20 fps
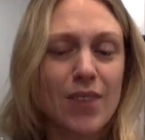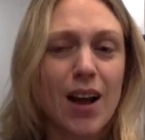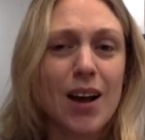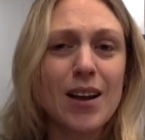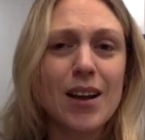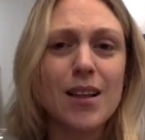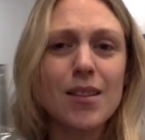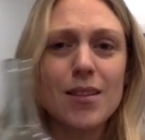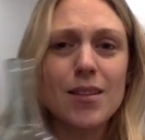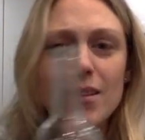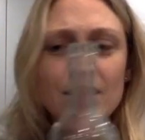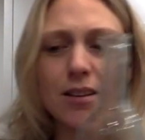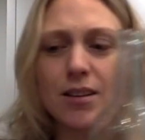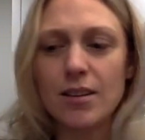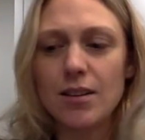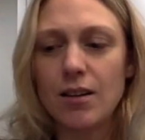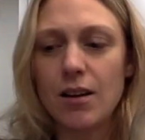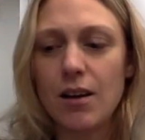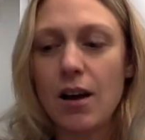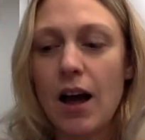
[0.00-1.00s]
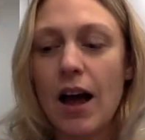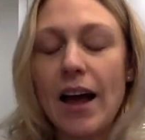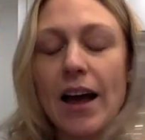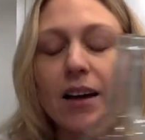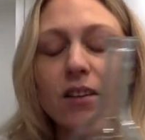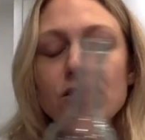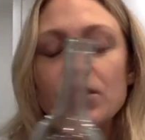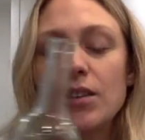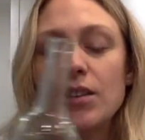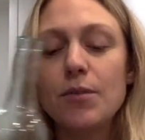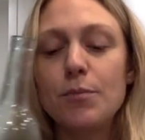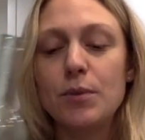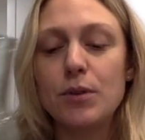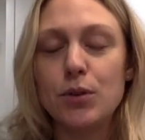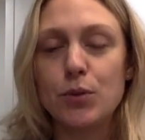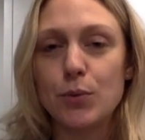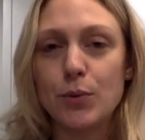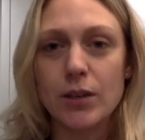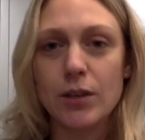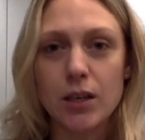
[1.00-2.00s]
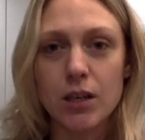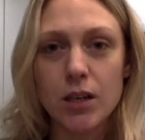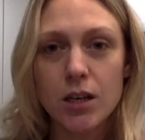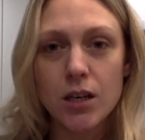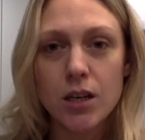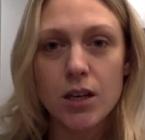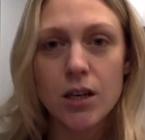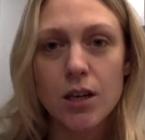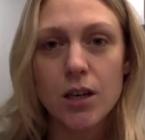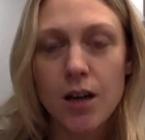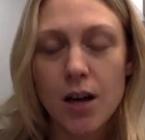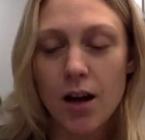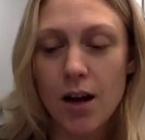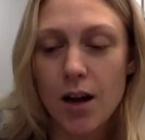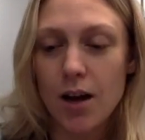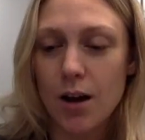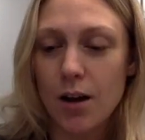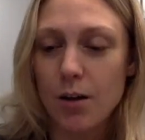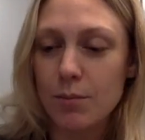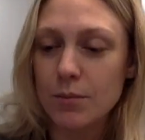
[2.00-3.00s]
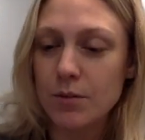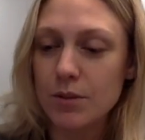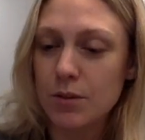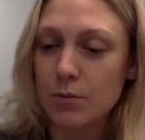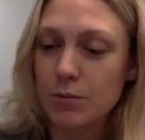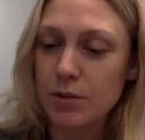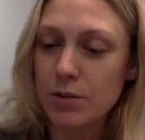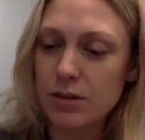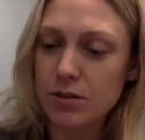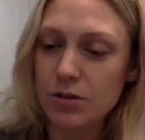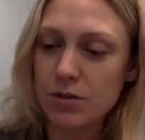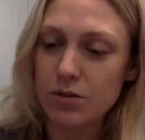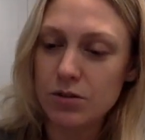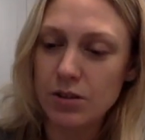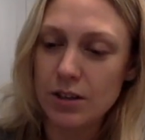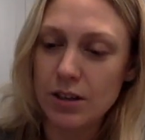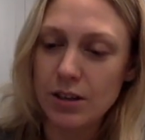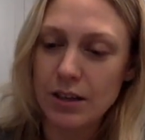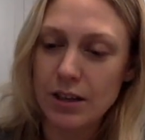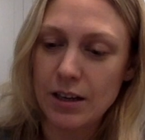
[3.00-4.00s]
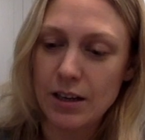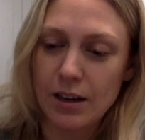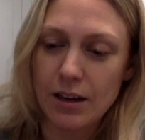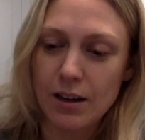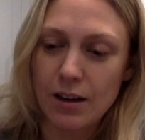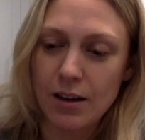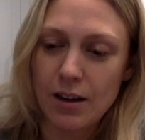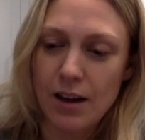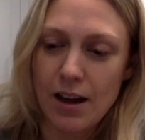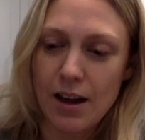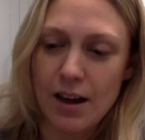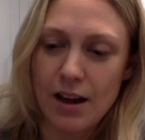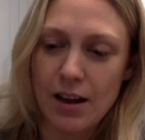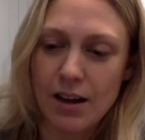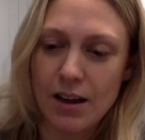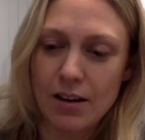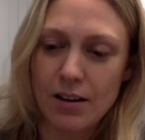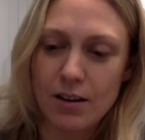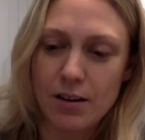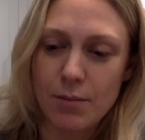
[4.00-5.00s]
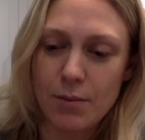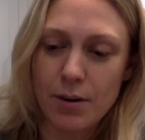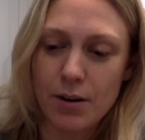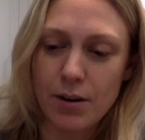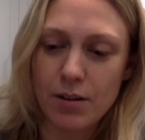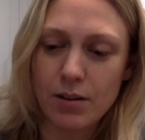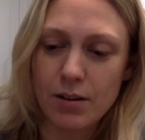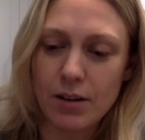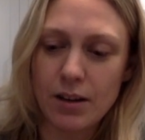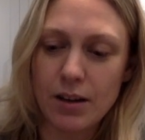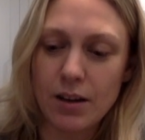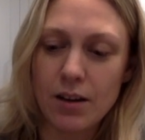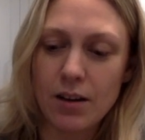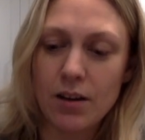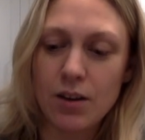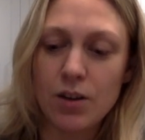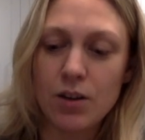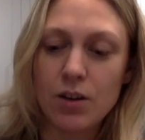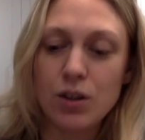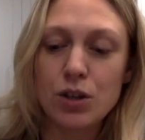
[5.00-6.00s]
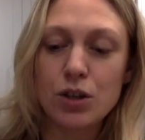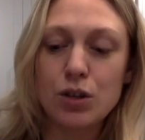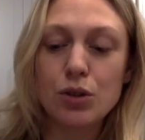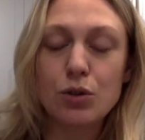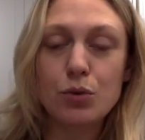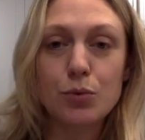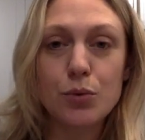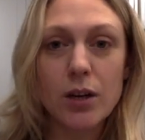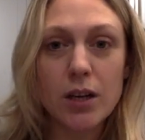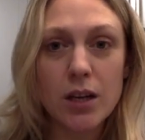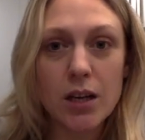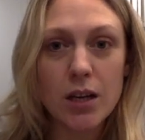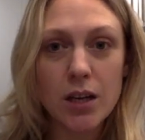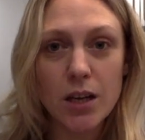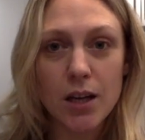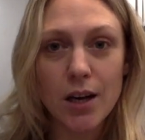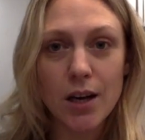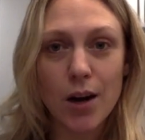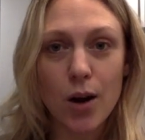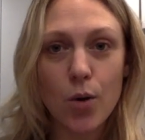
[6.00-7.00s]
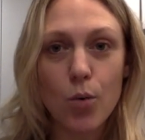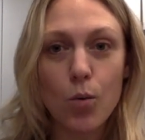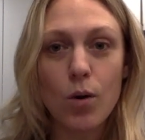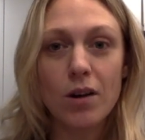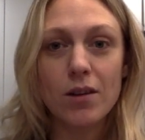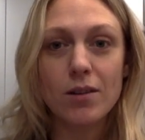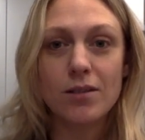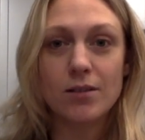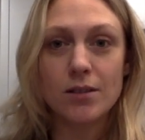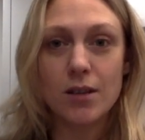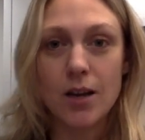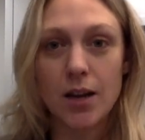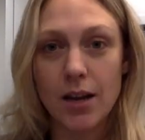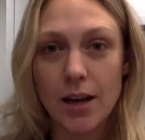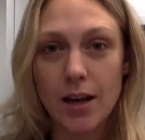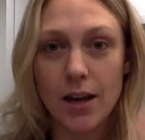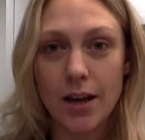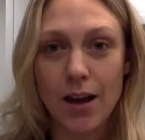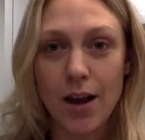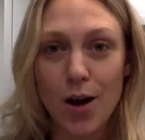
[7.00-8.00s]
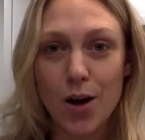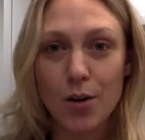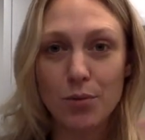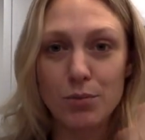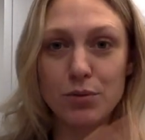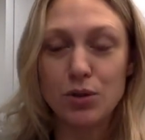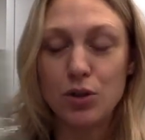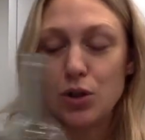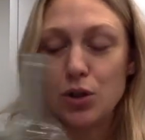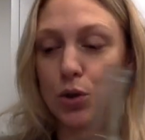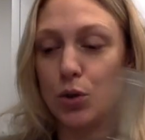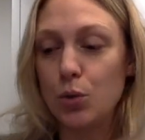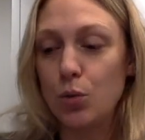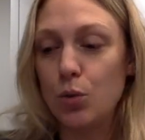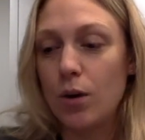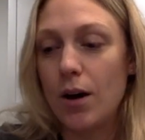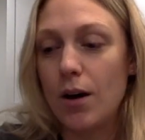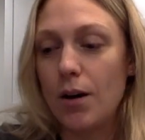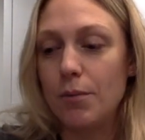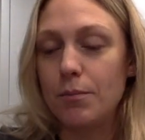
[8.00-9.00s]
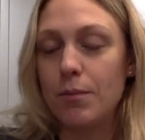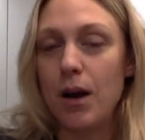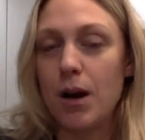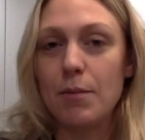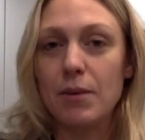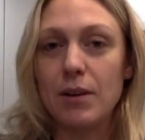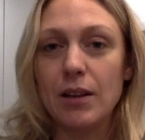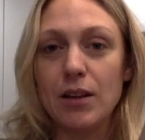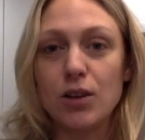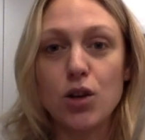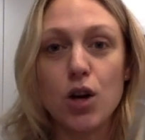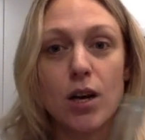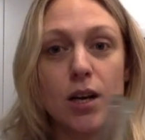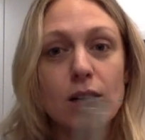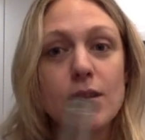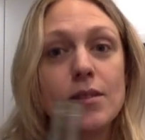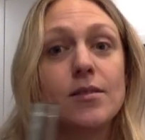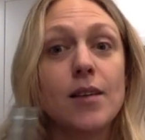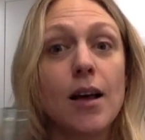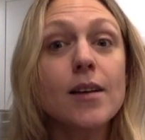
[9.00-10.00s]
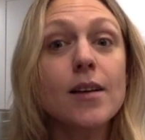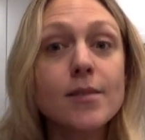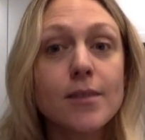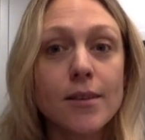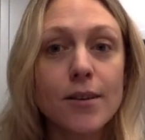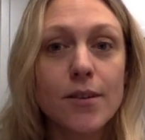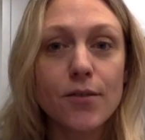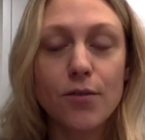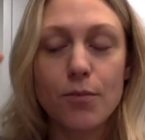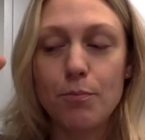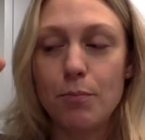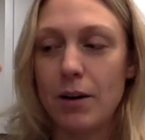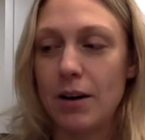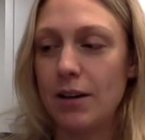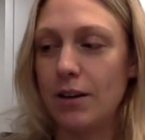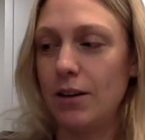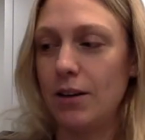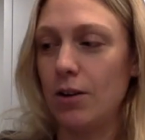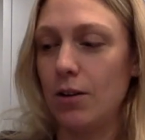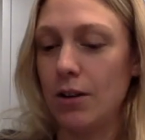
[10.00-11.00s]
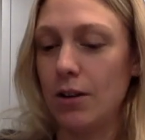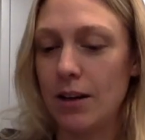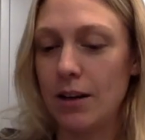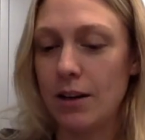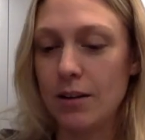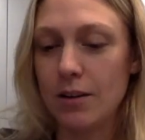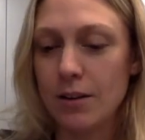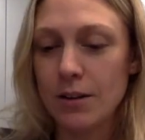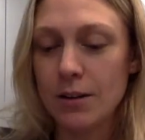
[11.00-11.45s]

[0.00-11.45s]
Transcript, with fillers: and I think that I actually have been doing um, some research lately, and apparently, drinking while studying helps you. Um, I mean, like not excessive, but you know, like